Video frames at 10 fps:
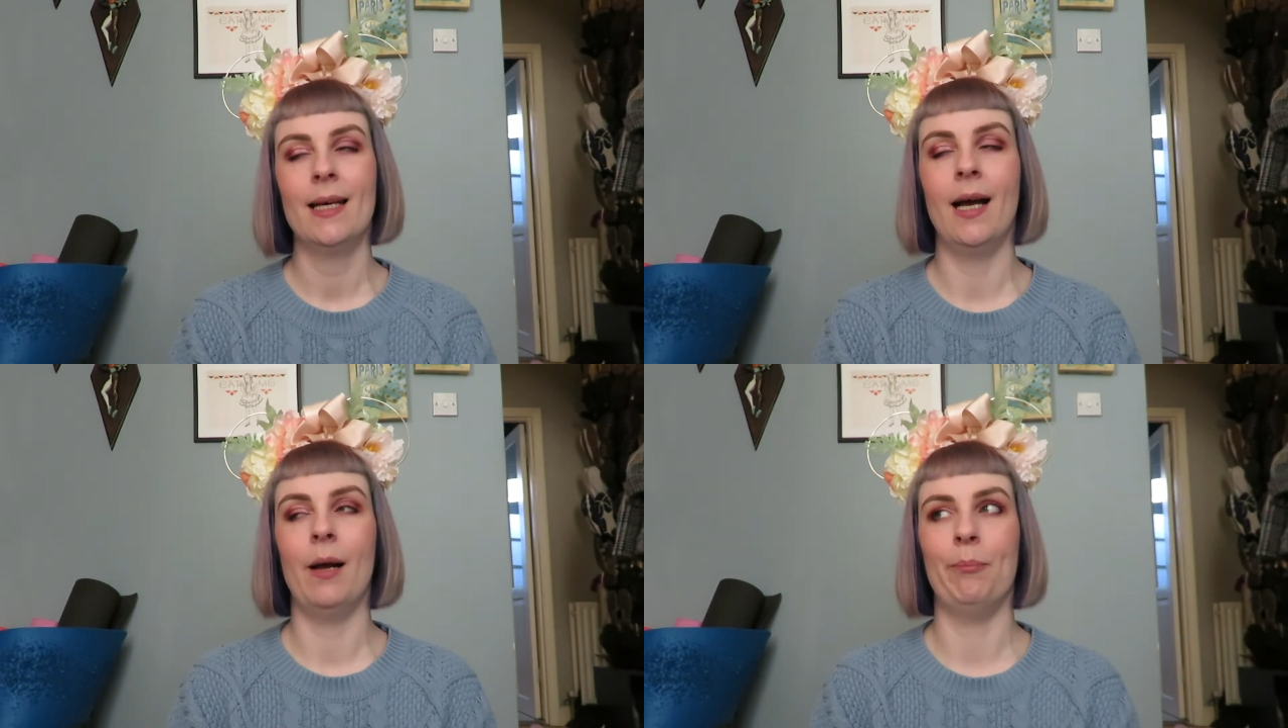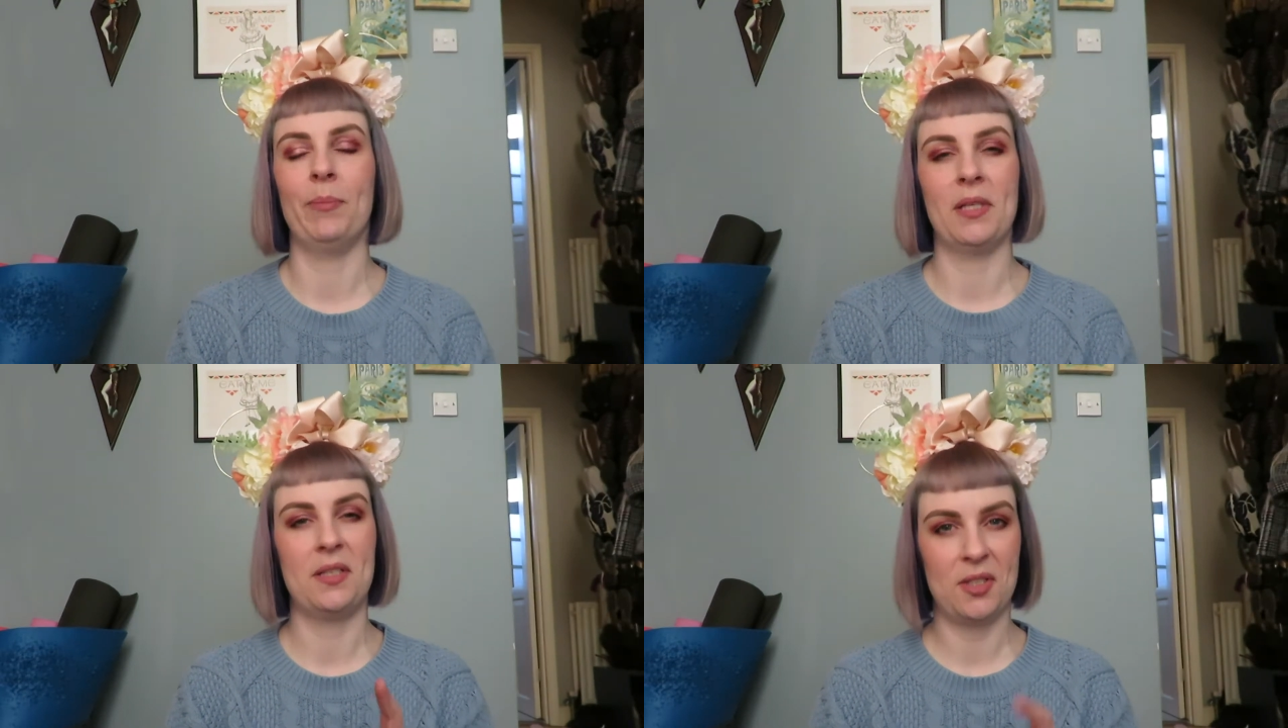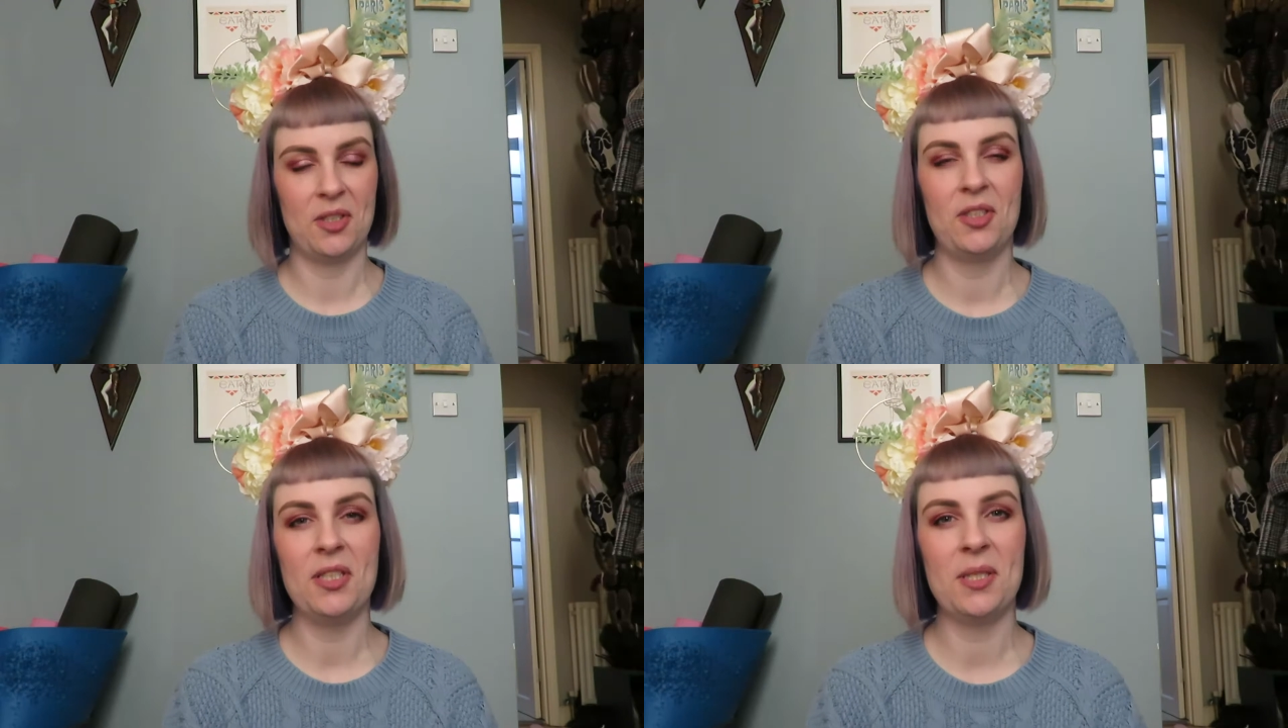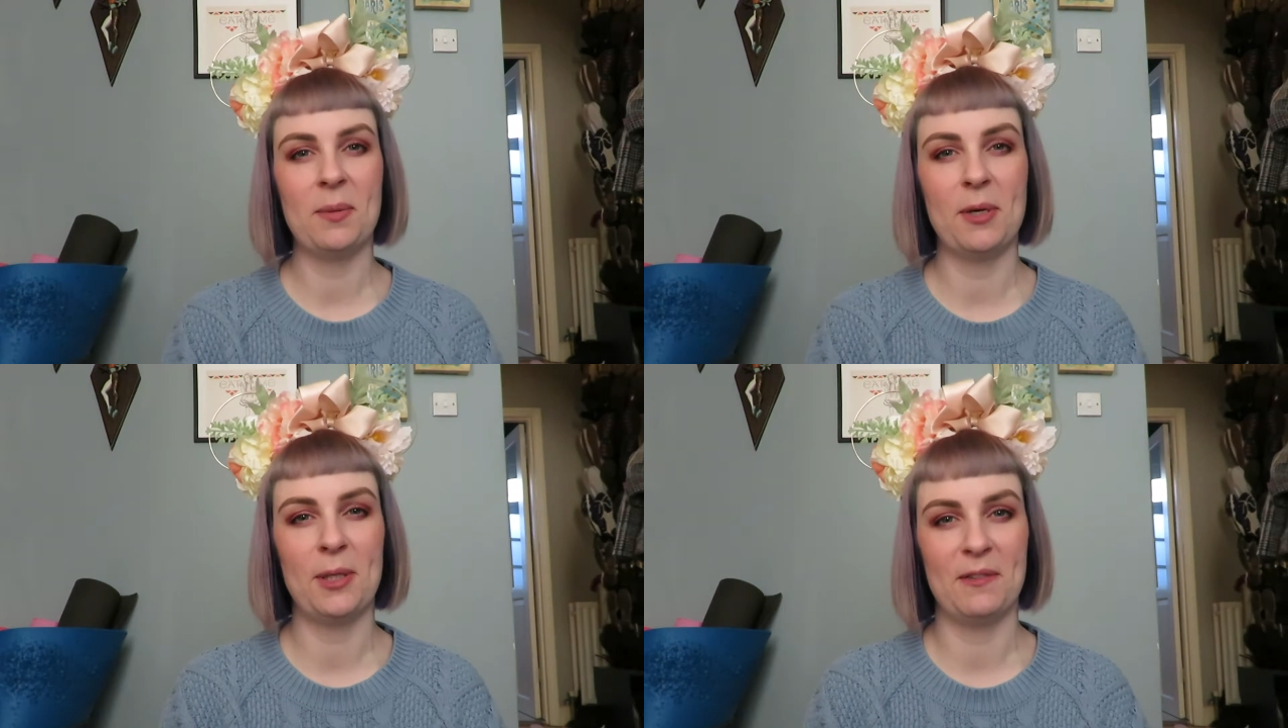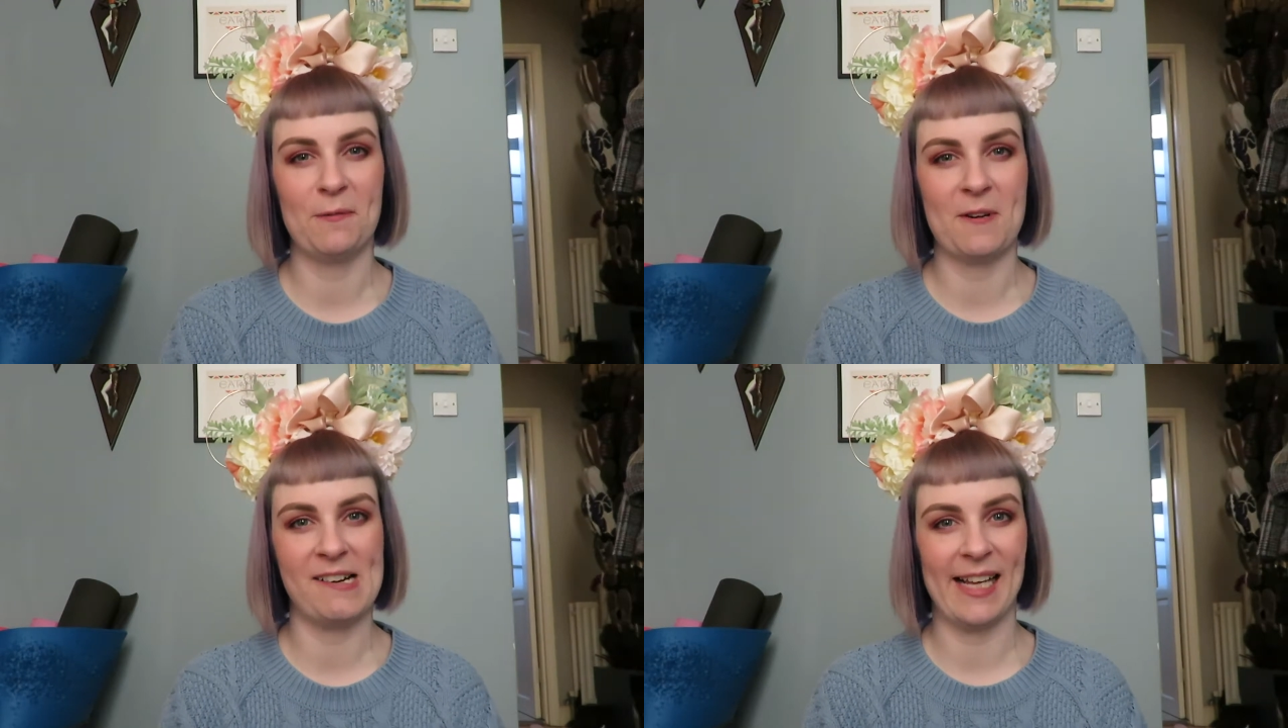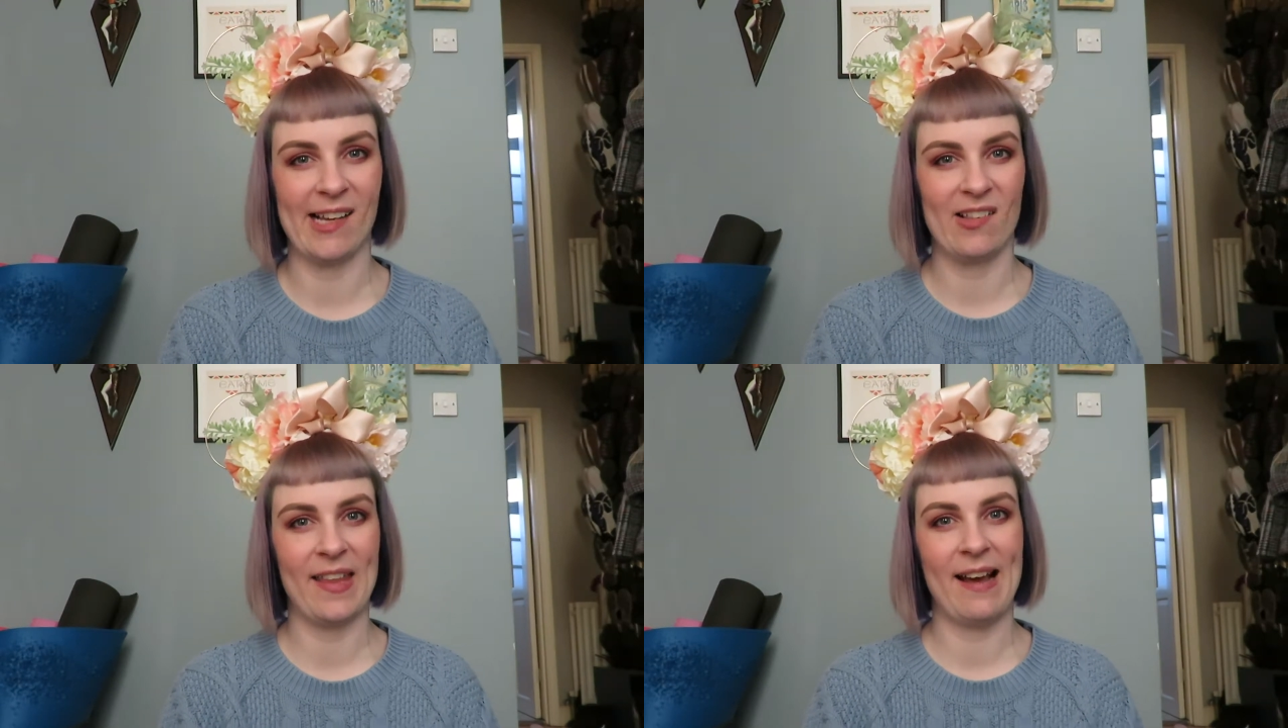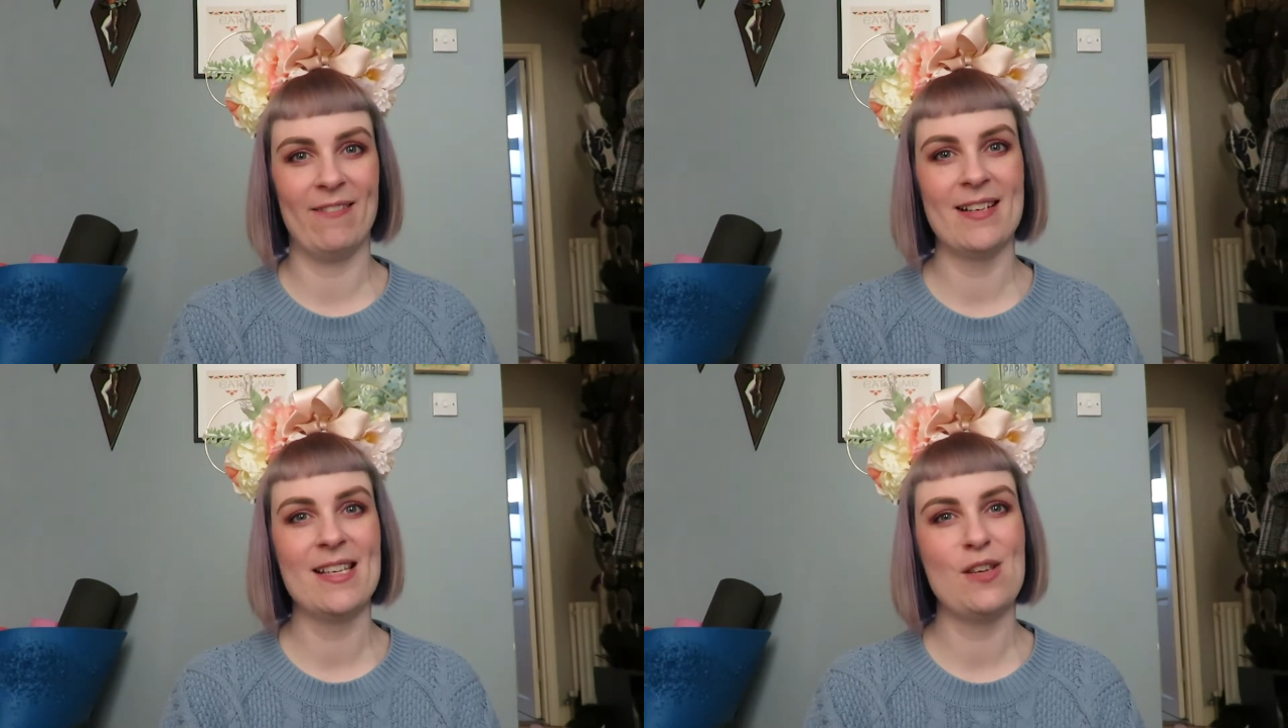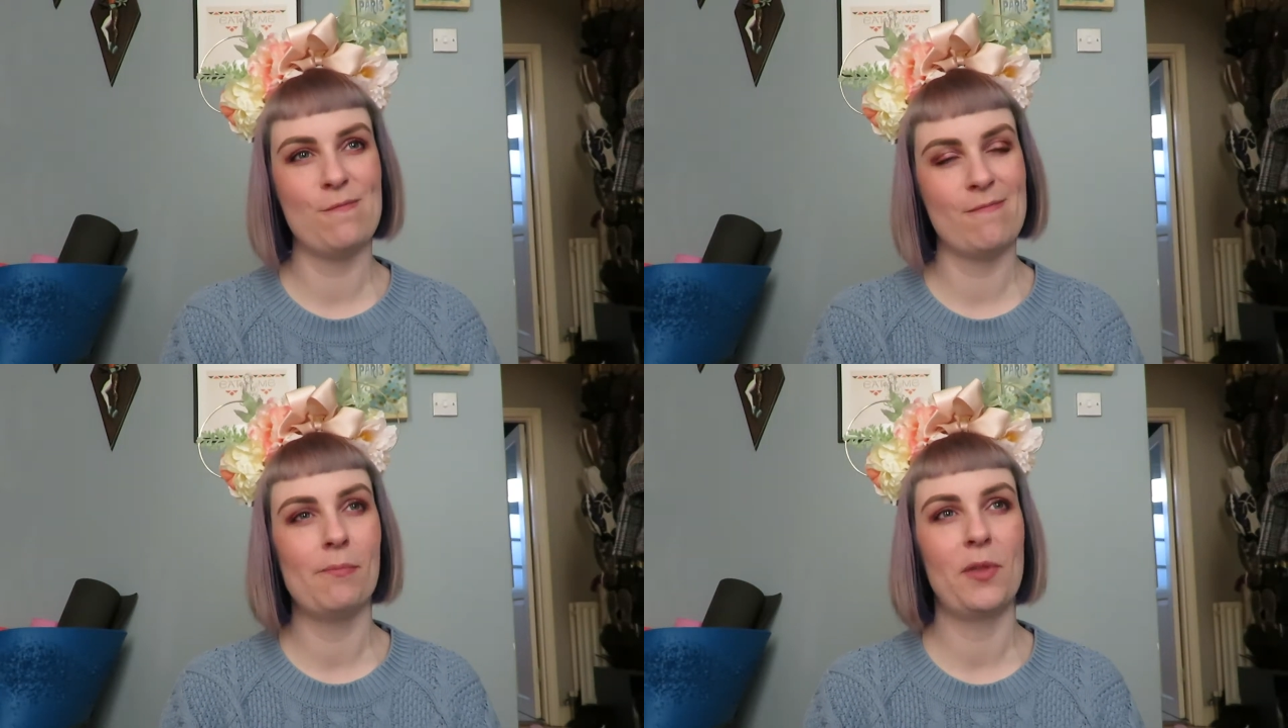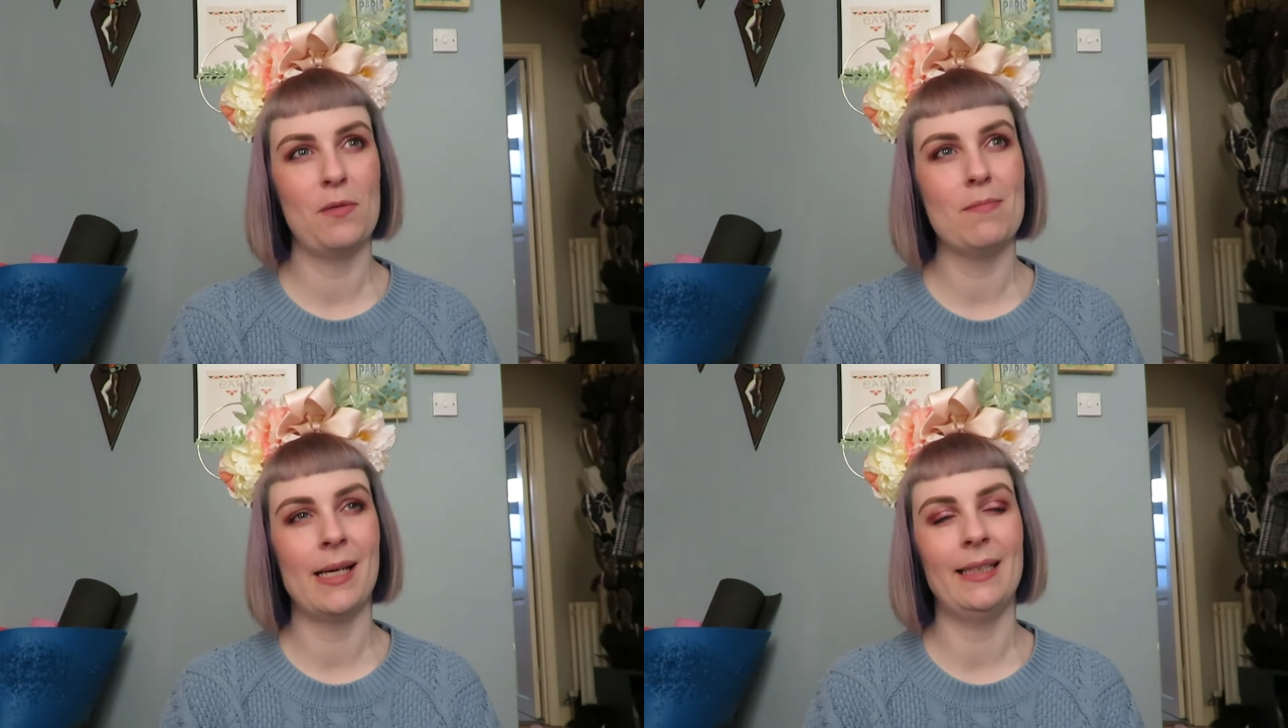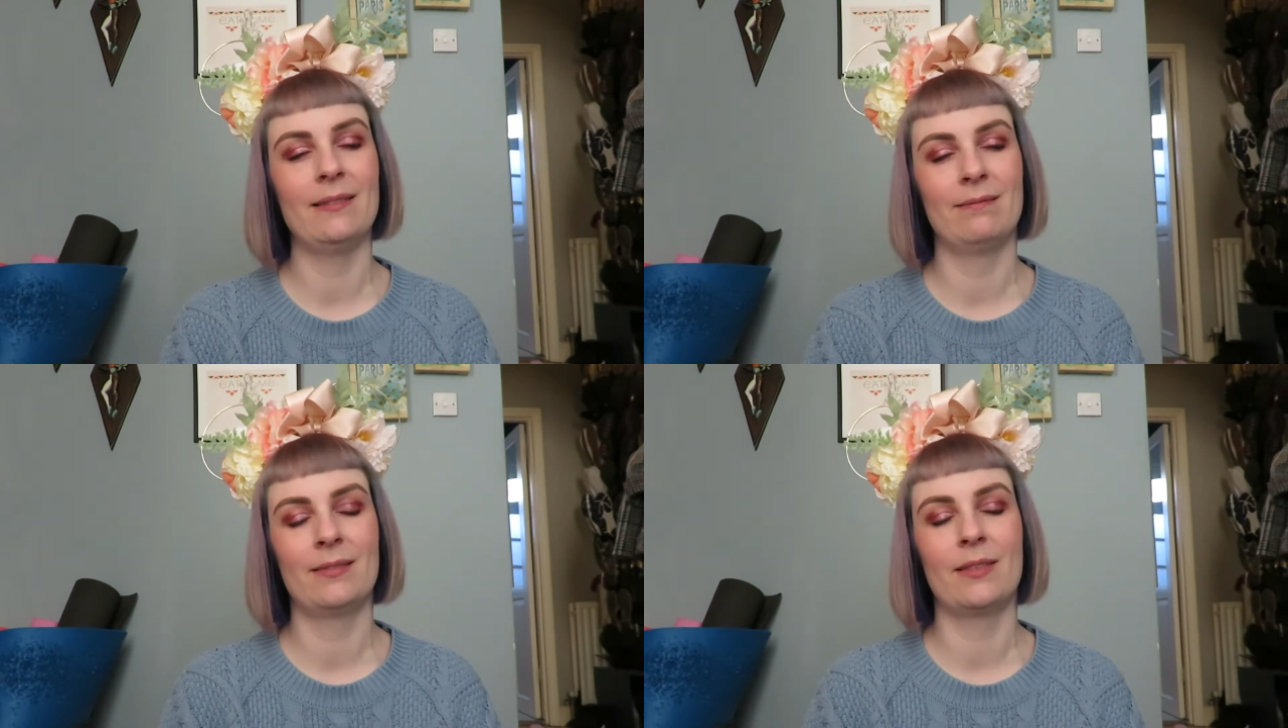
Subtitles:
but just a word of warning on that one. You might